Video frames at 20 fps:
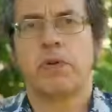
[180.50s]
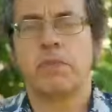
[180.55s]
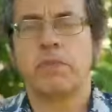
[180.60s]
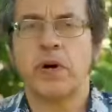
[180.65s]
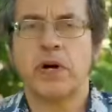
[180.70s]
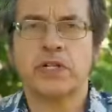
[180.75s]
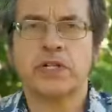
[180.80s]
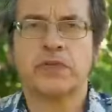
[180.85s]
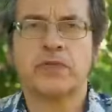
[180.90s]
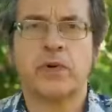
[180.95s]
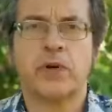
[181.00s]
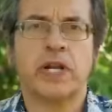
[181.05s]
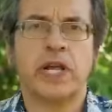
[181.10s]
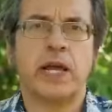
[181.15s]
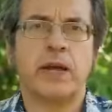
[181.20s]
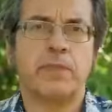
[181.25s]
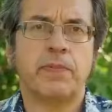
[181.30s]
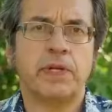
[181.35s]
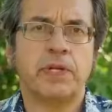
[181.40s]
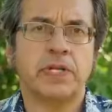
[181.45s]
but much of what
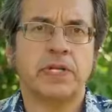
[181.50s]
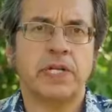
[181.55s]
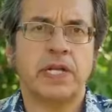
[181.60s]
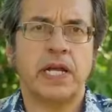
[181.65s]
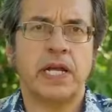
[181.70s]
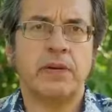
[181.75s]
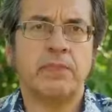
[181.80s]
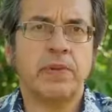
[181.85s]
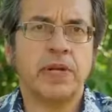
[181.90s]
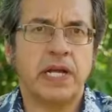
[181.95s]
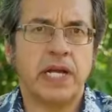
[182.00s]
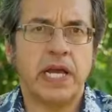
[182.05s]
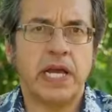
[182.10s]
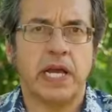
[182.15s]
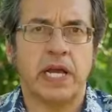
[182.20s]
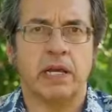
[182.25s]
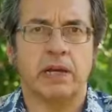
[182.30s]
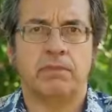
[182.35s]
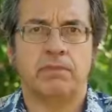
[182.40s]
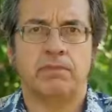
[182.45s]
happened in Malaya.